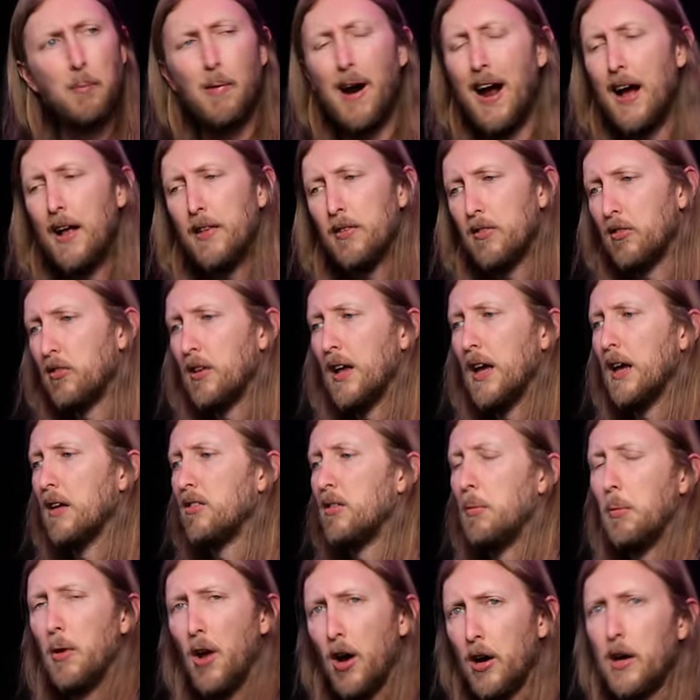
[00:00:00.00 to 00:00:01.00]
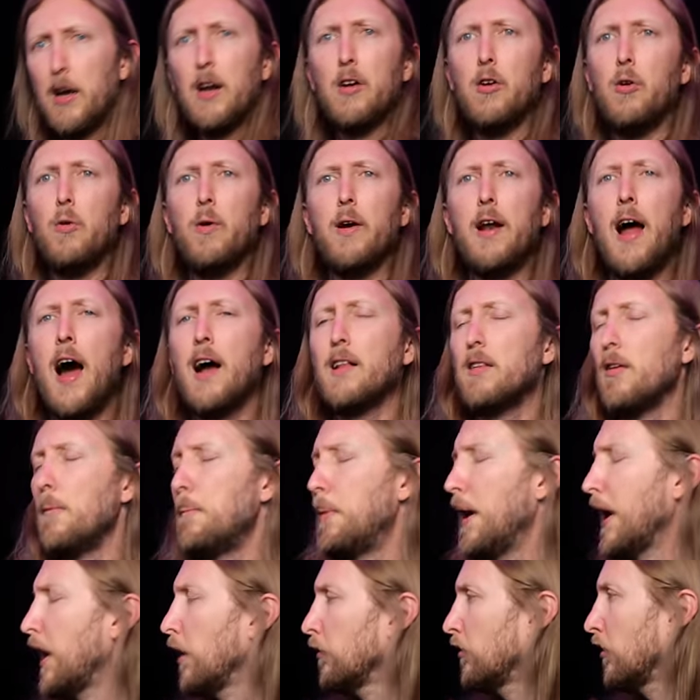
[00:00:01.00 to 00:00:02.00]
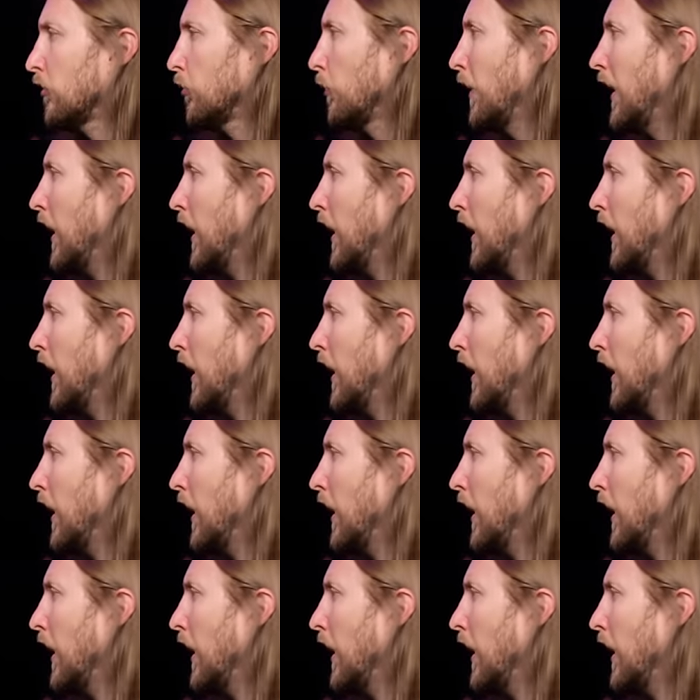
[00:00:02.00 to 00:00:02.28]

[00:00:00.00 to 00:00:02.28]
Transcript: brands, Seymour Duncan doing active pickups as